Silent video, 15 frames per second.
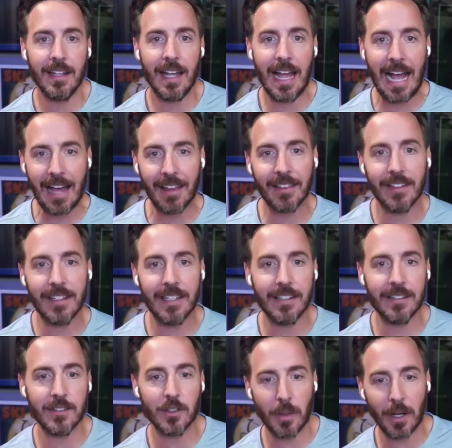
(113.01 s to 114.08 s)
athlete
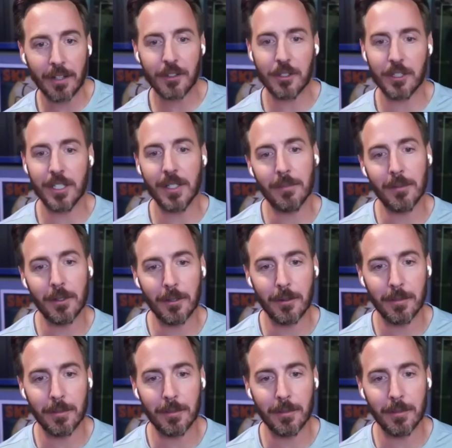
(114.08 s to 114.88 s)
and sponsorship group.